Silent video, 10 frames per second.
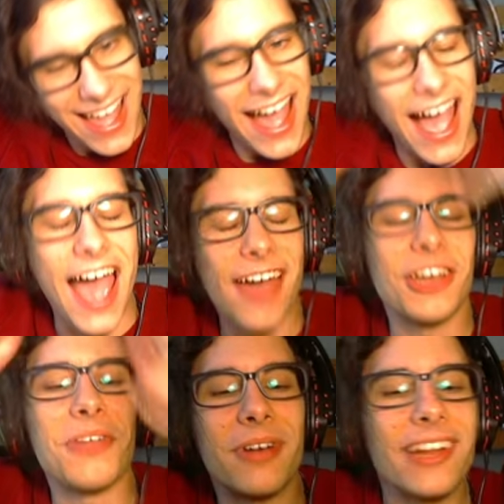I don't
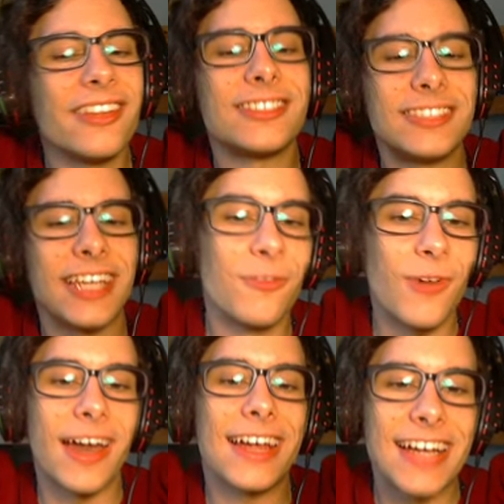even understand
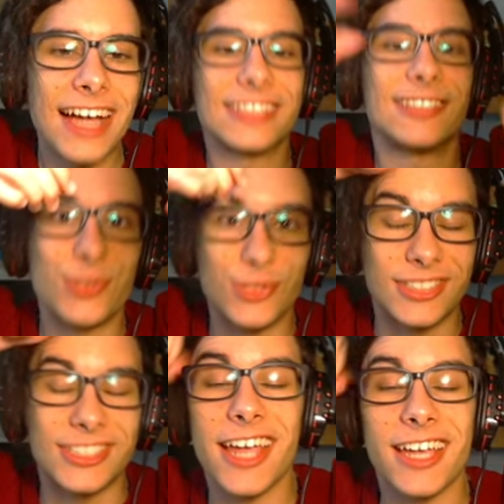why I had to
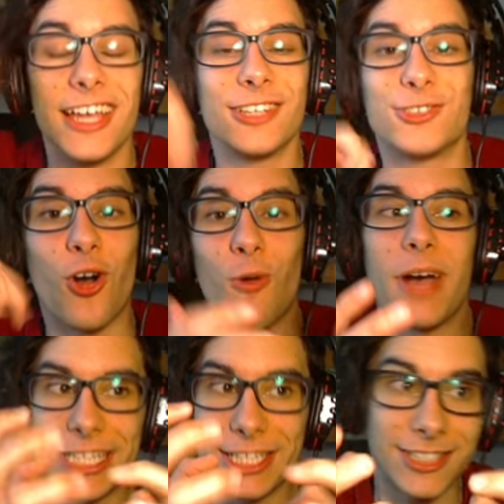take so
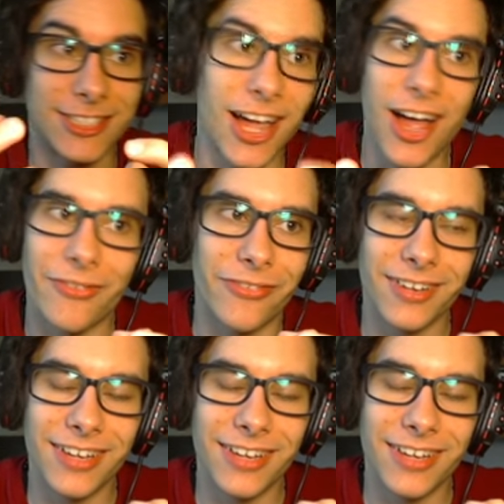much stuff.